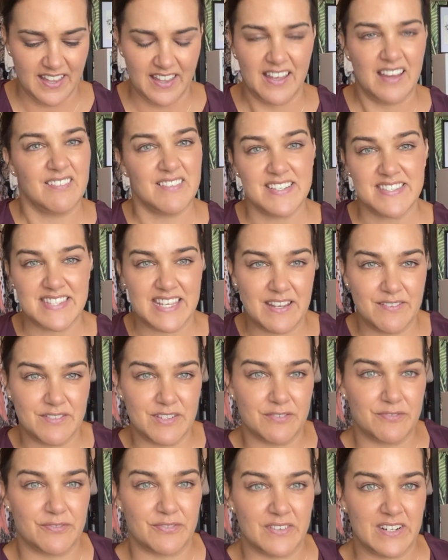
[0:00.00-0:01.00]
I received
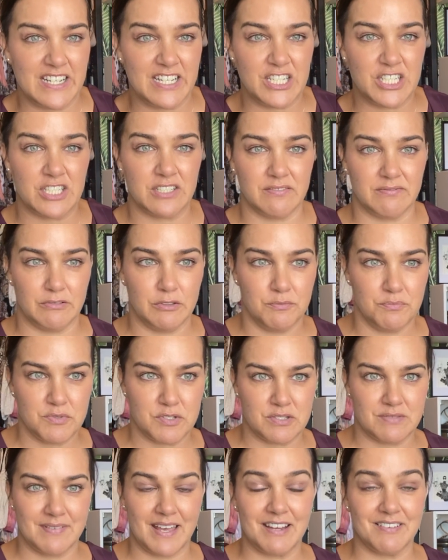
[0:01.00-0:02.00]
a free shirt